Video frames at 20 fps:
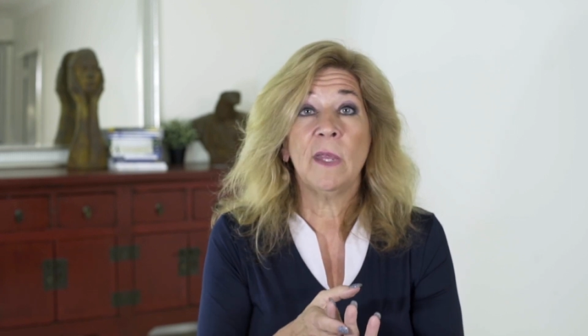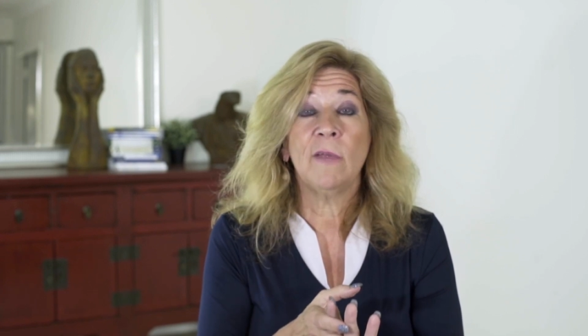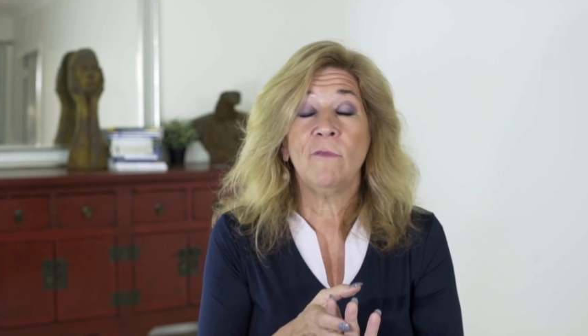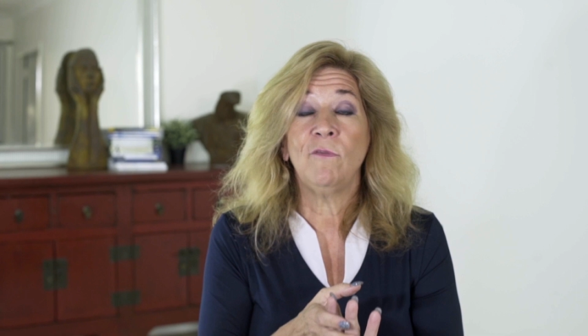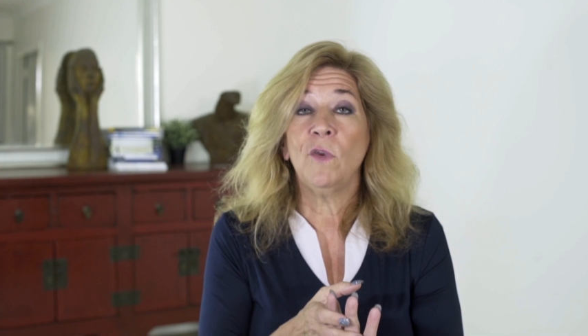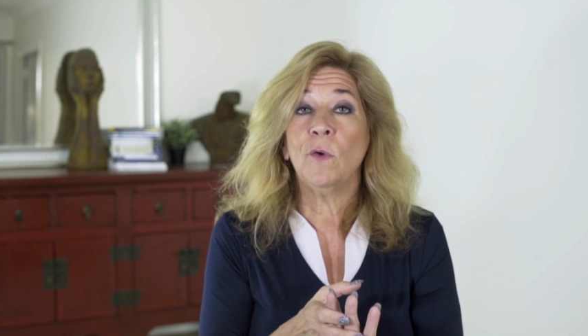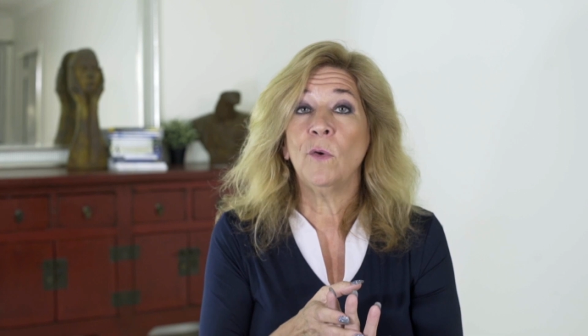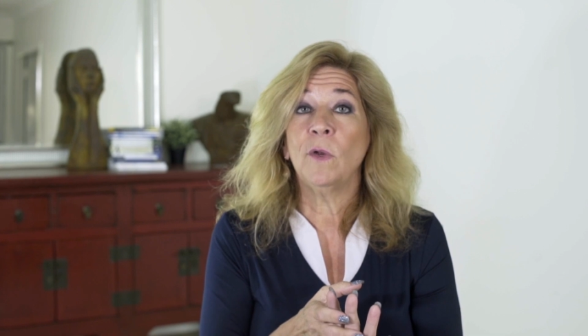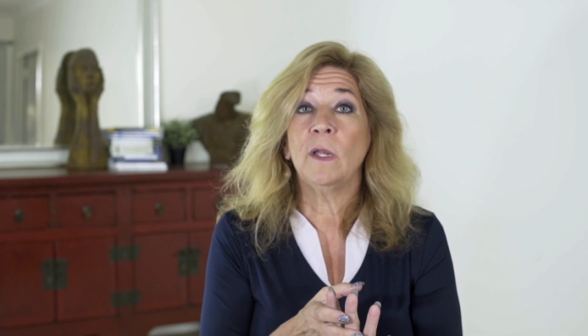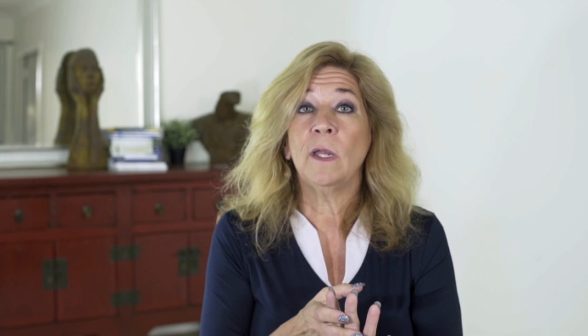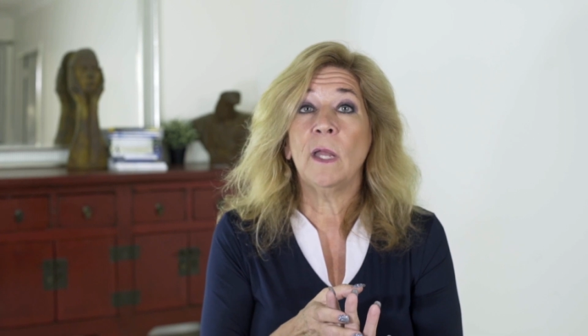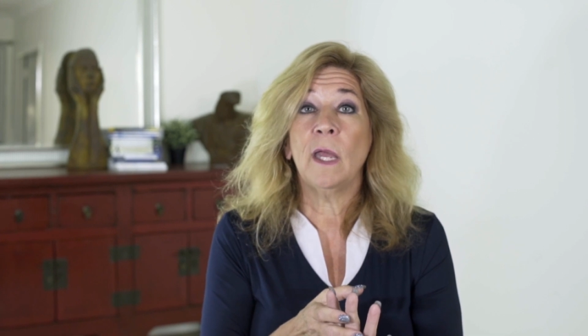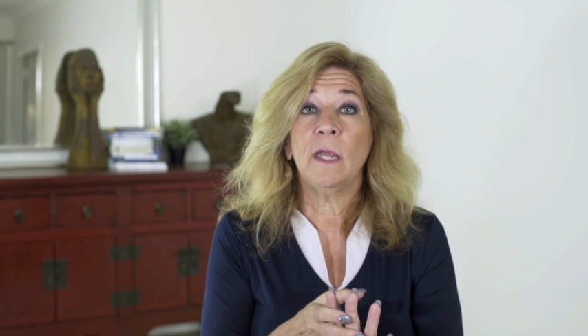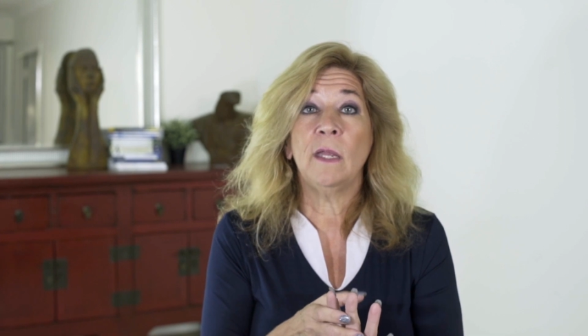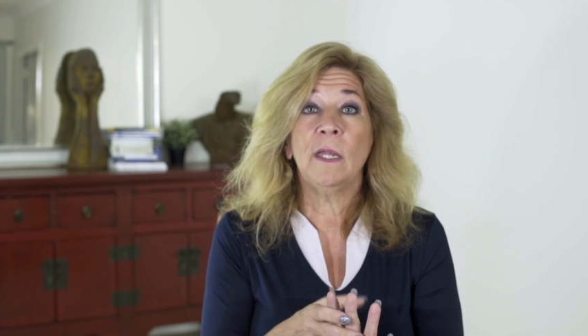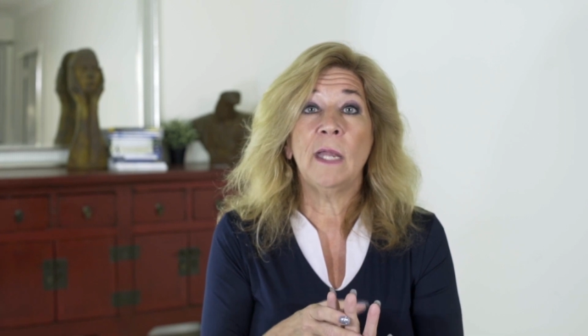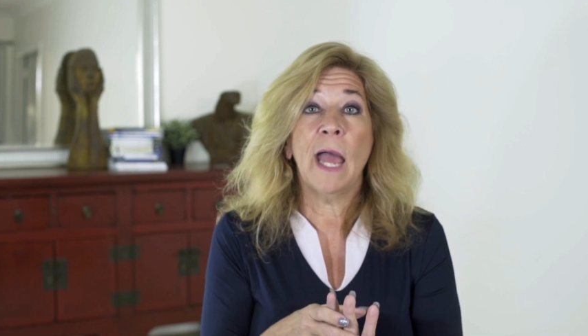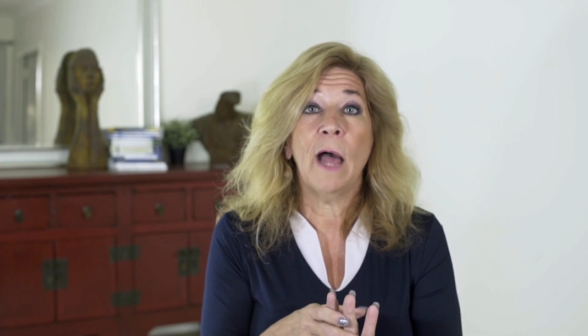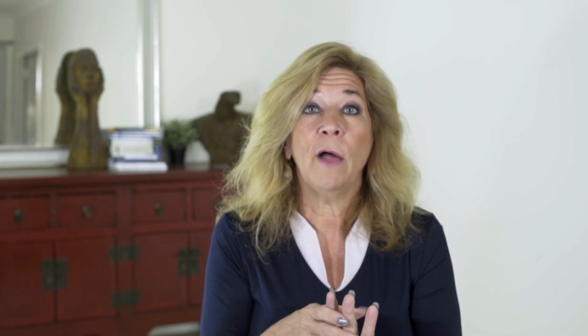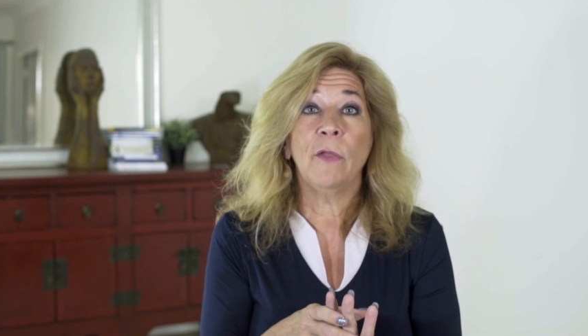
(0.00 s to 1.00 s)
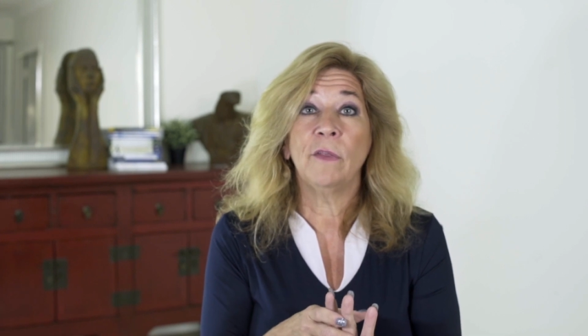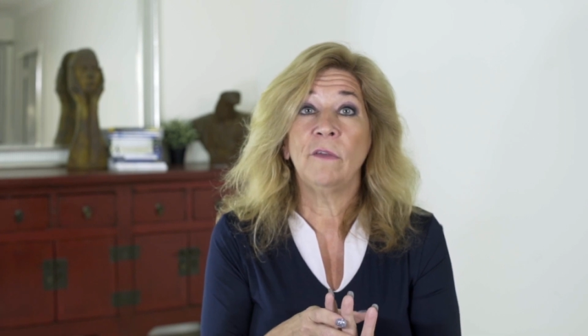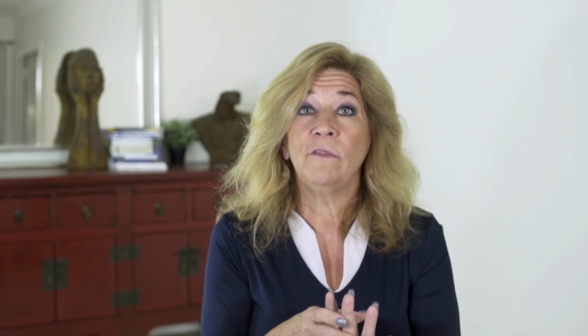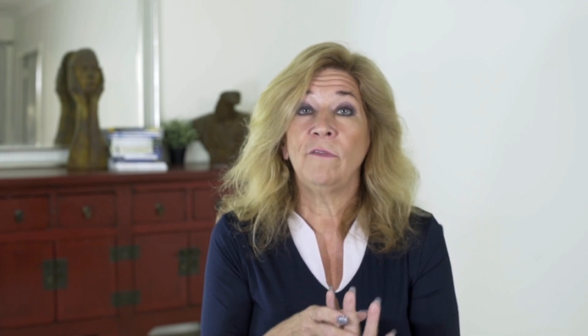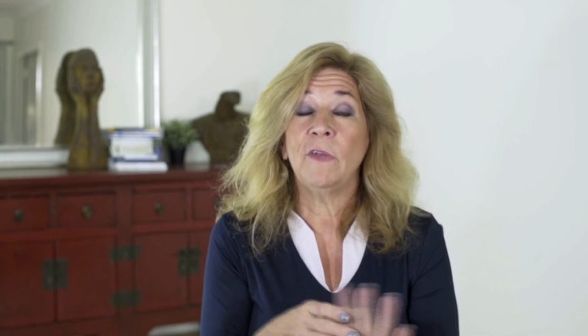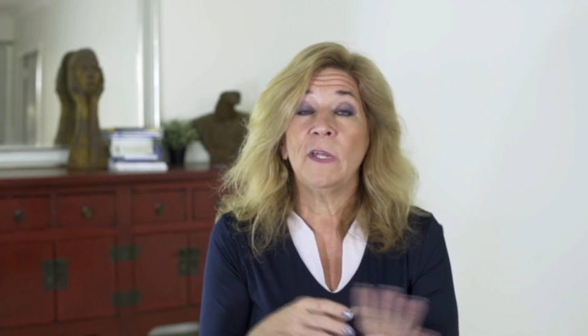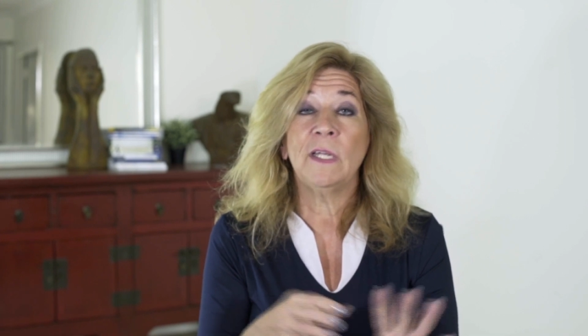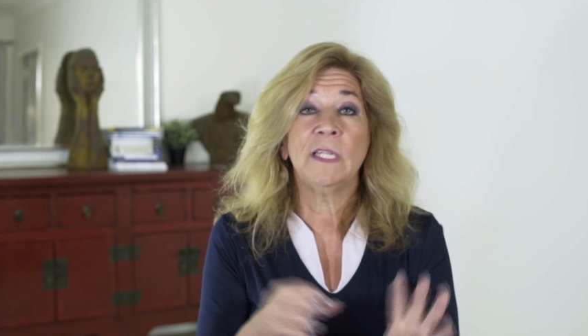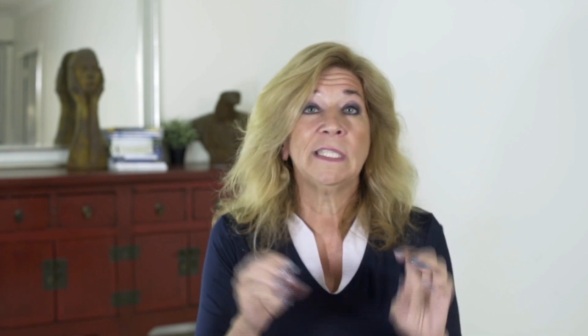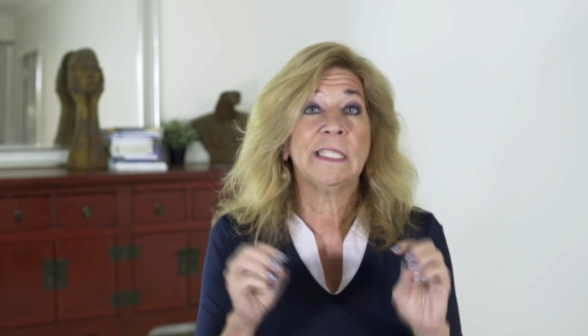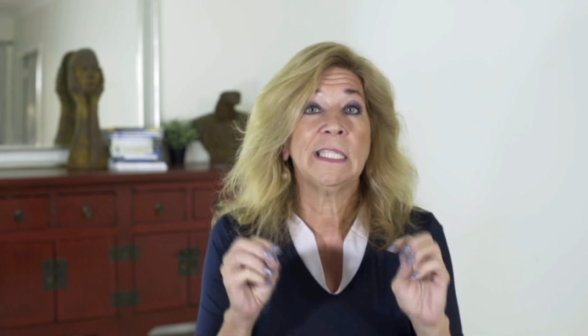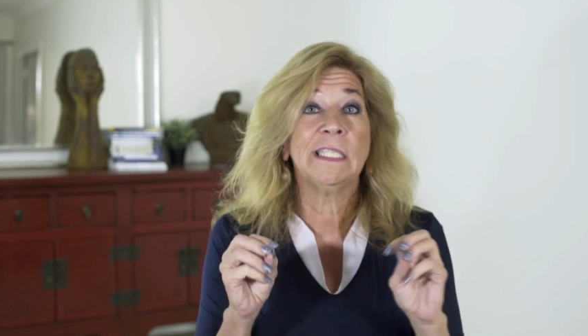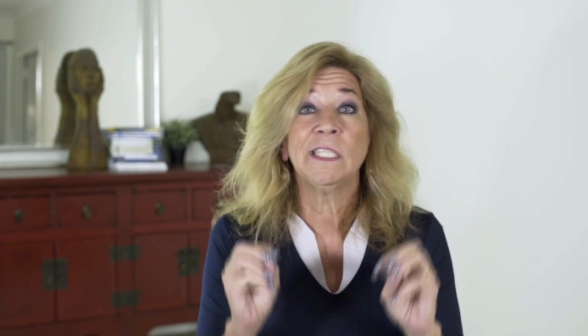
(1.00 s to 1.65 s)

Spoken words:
If you're in health and fitness,